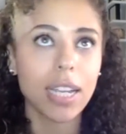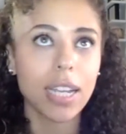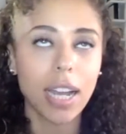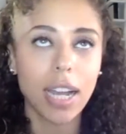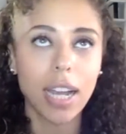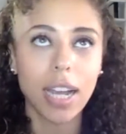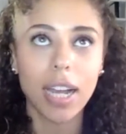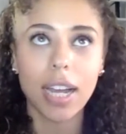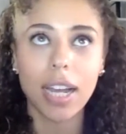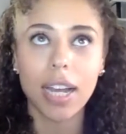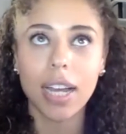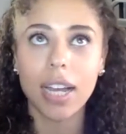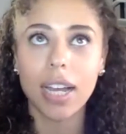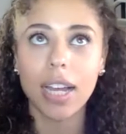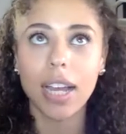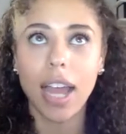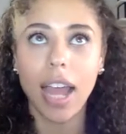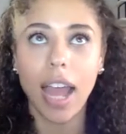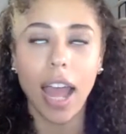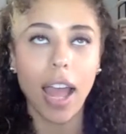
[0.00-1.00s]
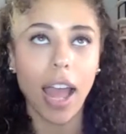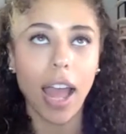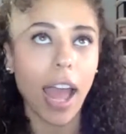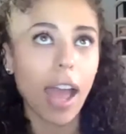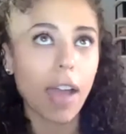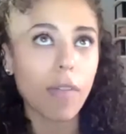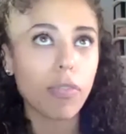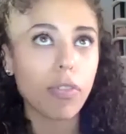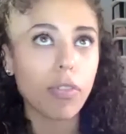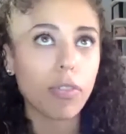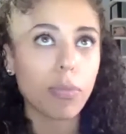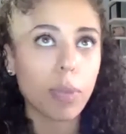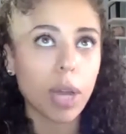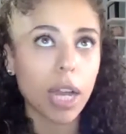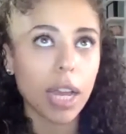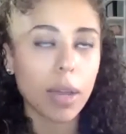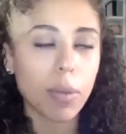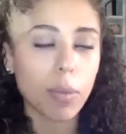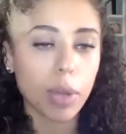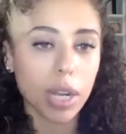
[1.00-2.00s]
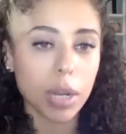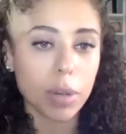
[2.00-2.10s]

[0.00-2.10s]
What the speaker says: half of when